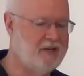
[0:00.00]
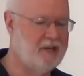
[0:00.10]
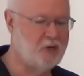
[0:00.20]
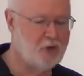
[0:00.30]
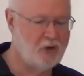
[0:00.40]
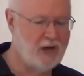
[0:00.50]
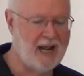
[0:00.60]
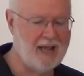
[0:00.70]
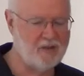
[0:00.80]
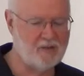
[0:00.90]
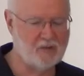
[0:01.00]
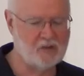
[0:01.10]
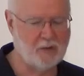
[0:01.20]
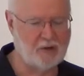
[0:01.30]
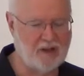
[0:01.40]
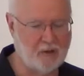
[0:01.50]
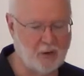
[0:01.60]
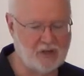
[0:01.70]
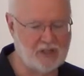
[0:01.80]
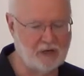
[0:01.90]
And if you do not have the Spirit of God
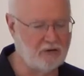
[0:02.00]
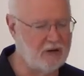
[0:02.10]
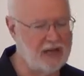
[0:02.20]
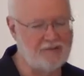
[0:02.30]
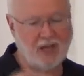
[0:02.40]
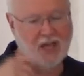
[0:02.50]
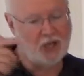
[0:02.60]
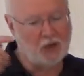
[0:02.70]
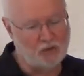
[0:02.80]
present in your life,